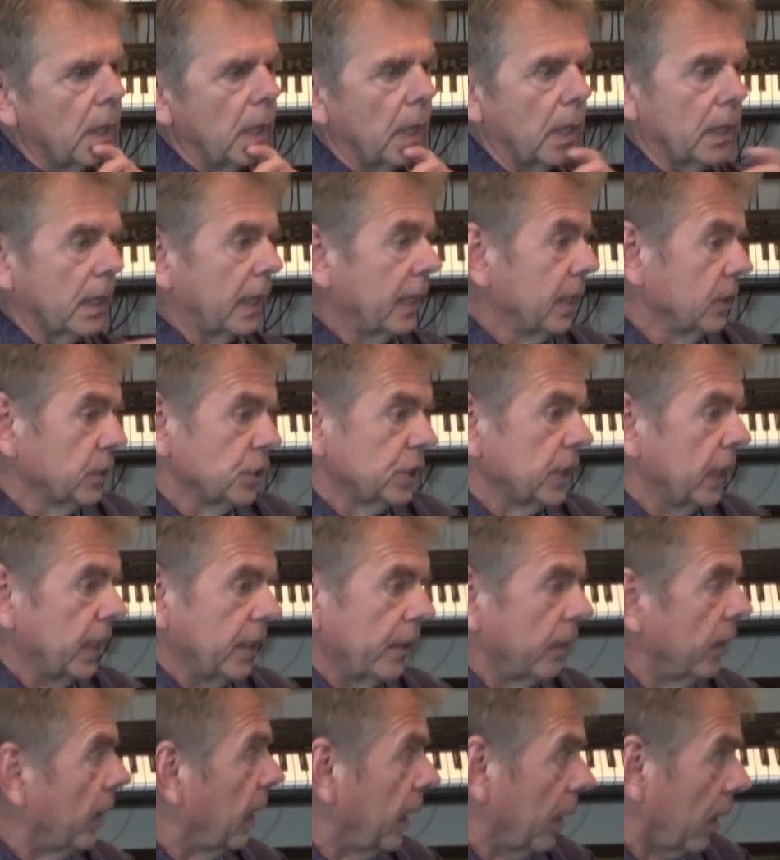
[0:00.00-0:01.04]
And I didn't sing
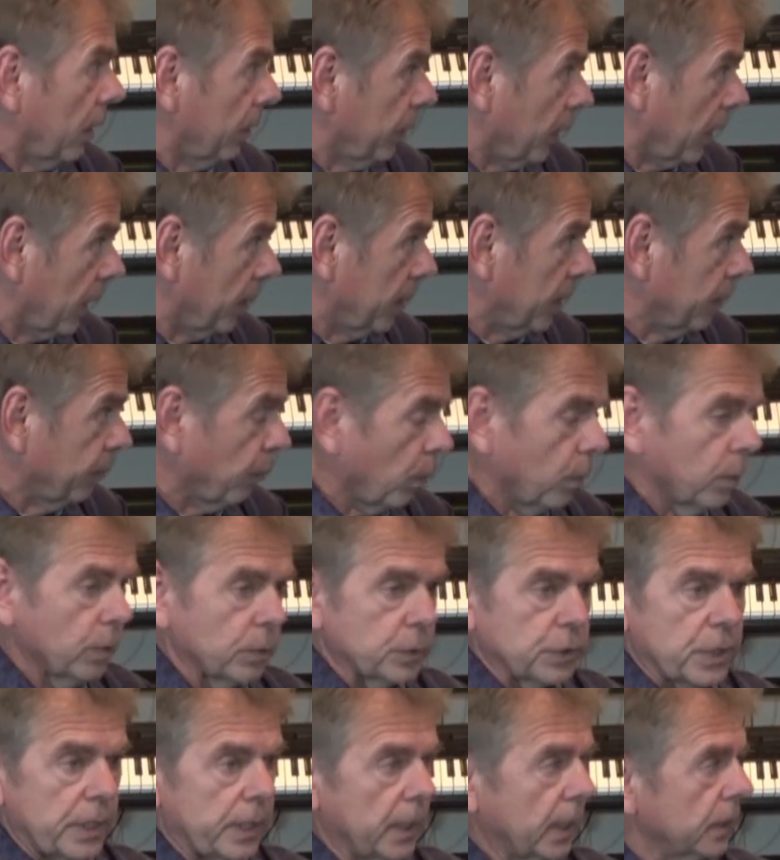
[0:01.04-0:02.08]
any of the harmony
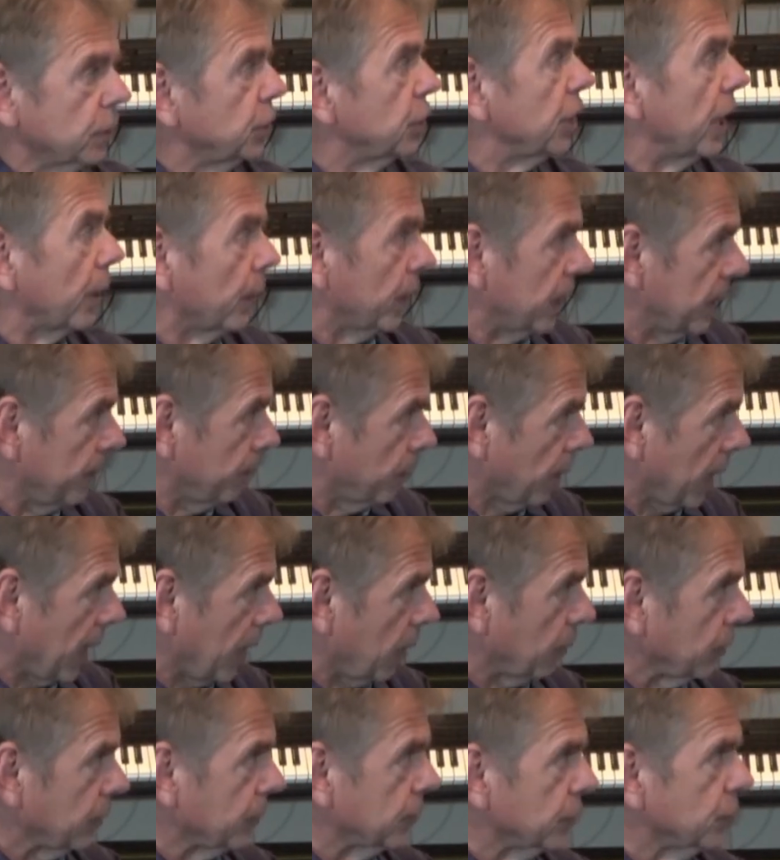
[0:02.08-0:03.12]
vocals. He got Charity
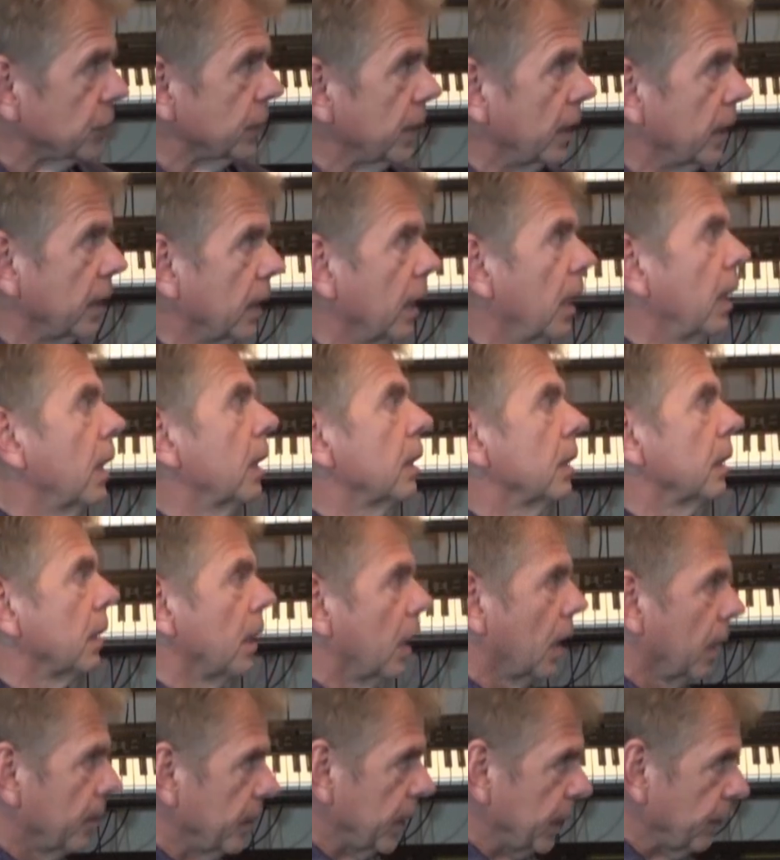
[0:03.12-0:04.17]
Brown to sing the
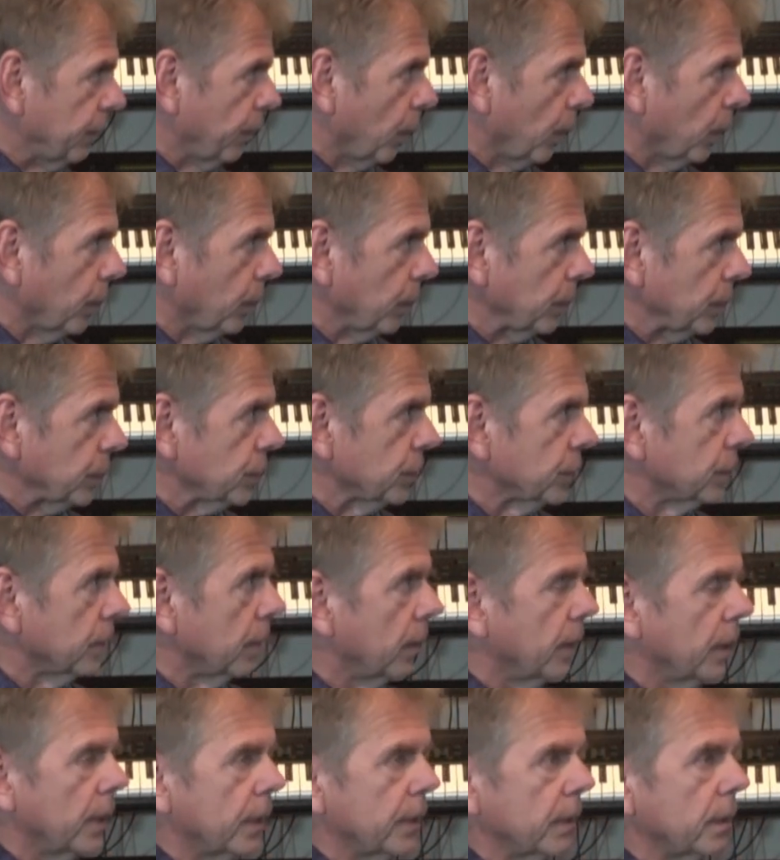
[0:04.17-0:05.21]
harmony vocals
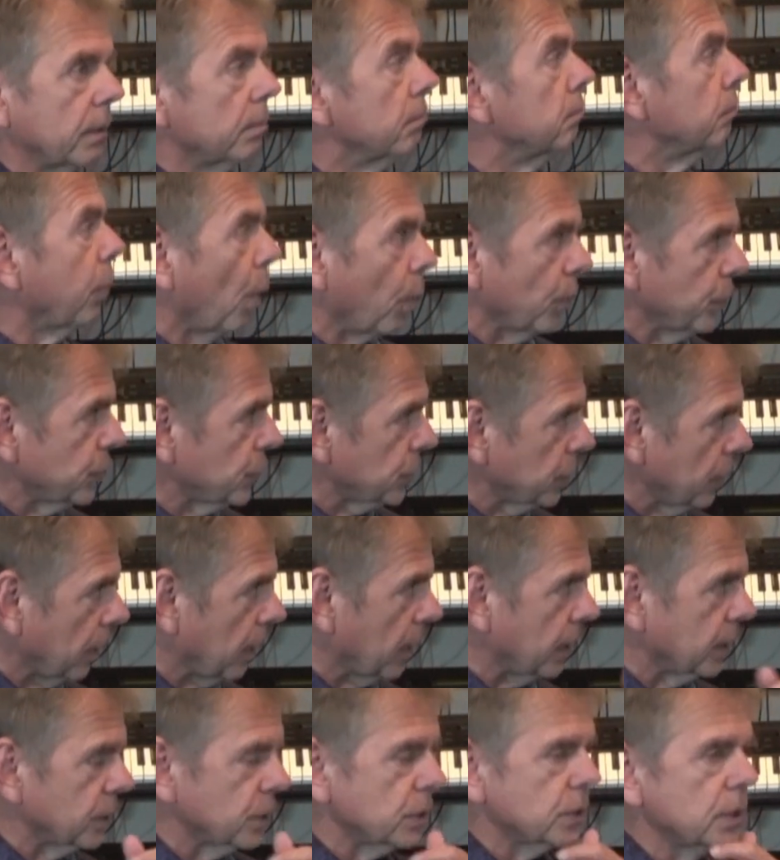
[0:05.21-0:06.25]
on both
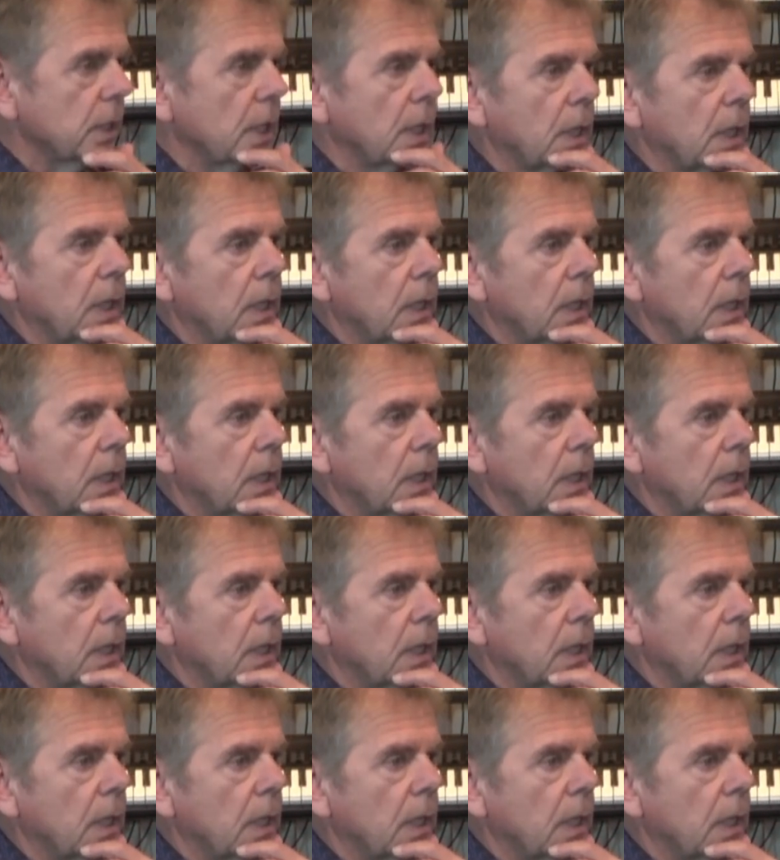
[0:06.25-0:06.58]
songs.